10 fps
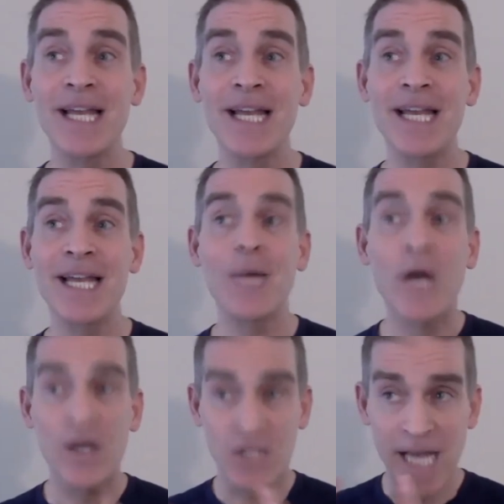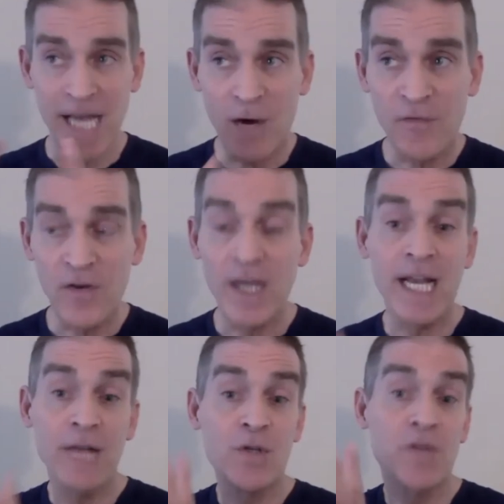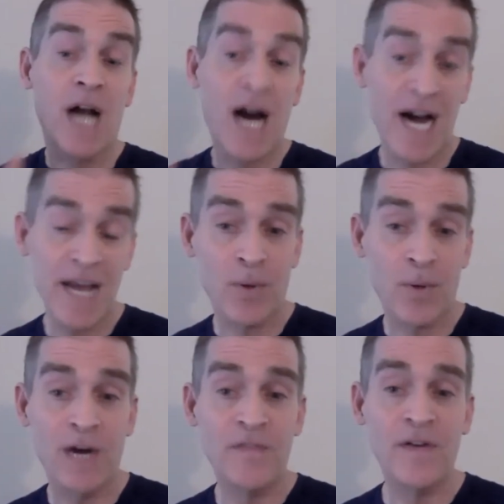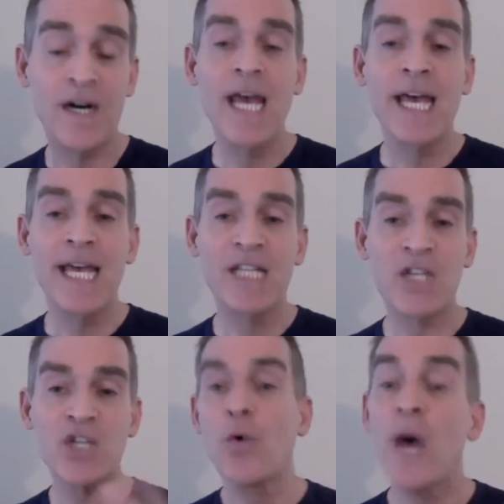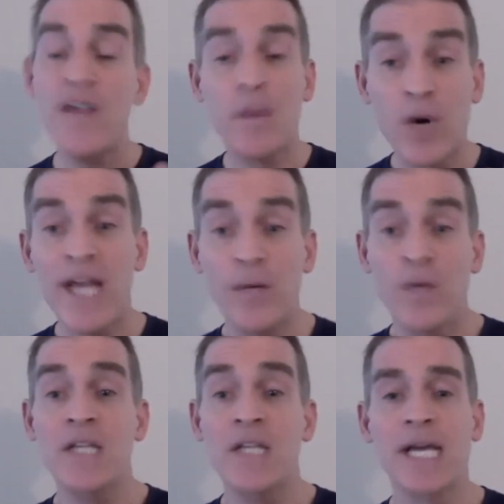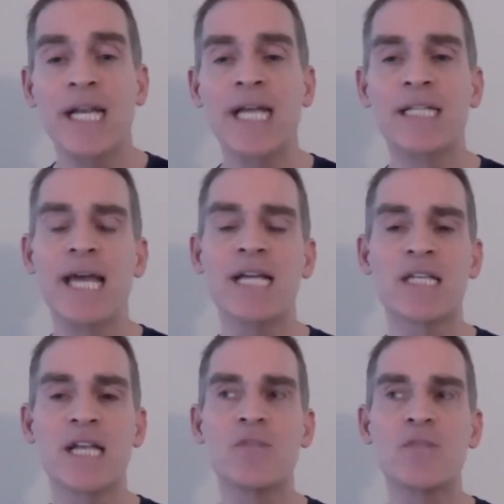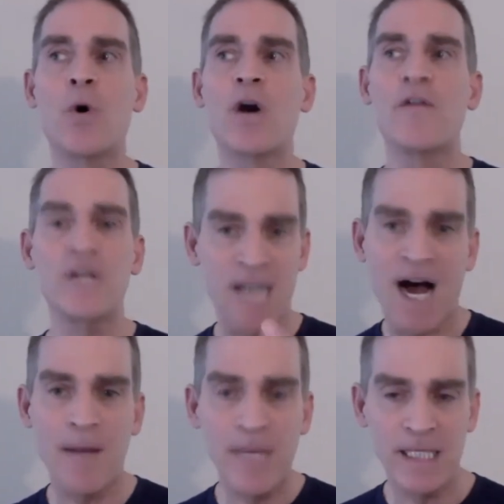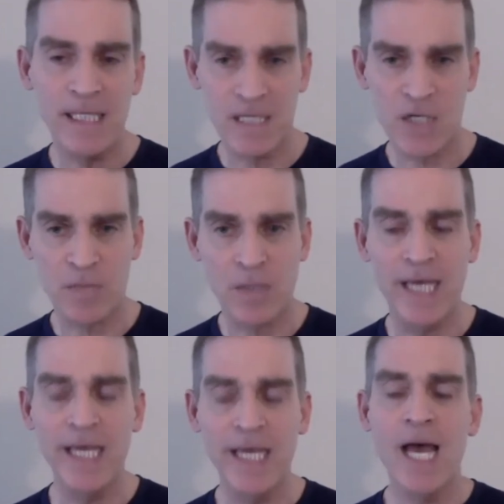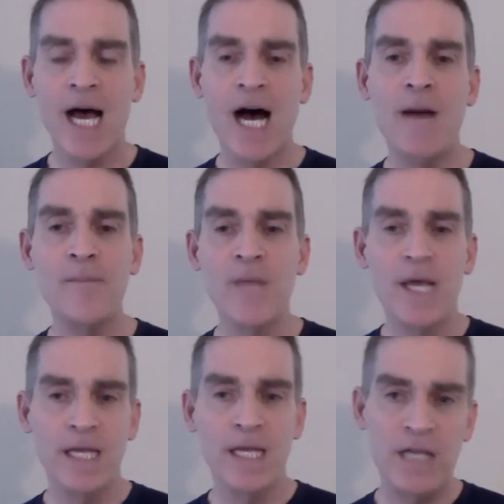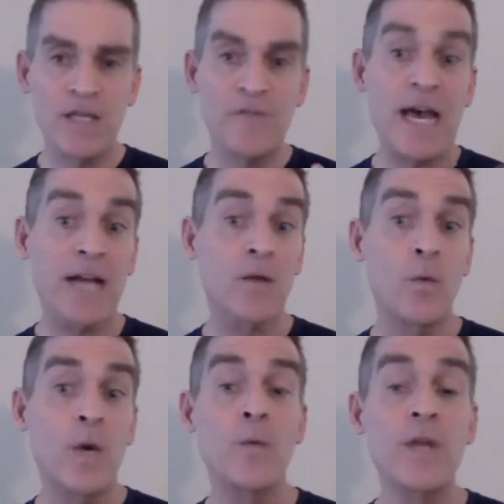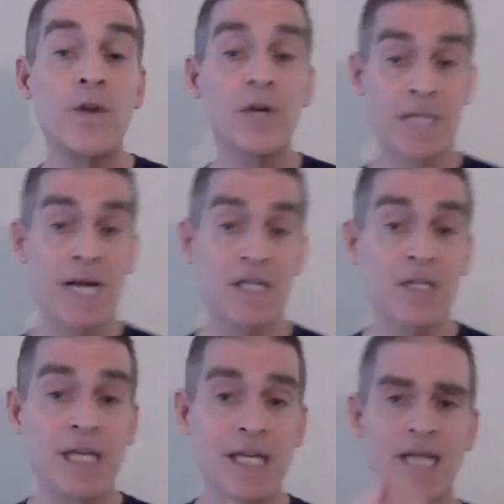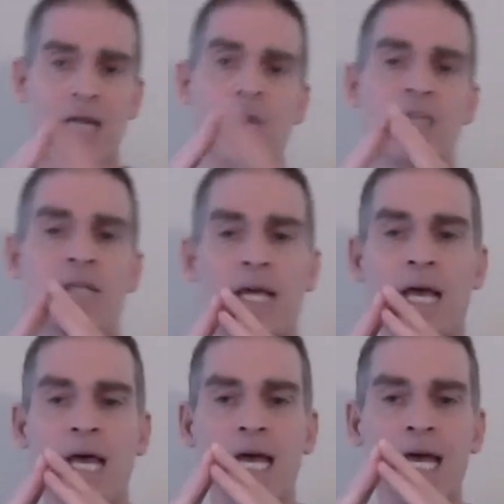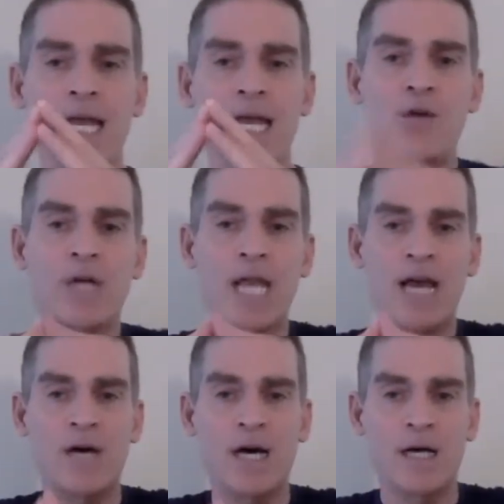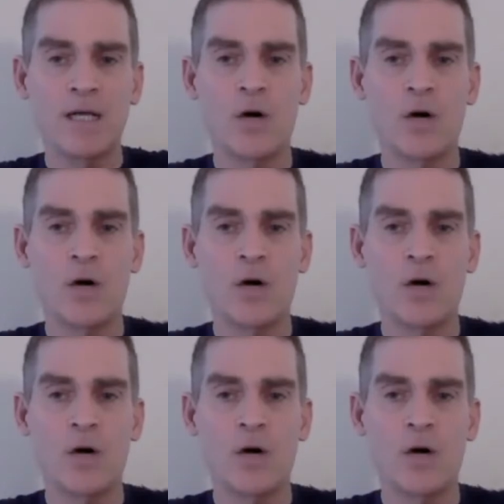it's an alpha, and it's even a hyper alpha. It's just the way the brain reads it. It takes it as more of a dominant display. In fact, when you're touching it, and you can have a lower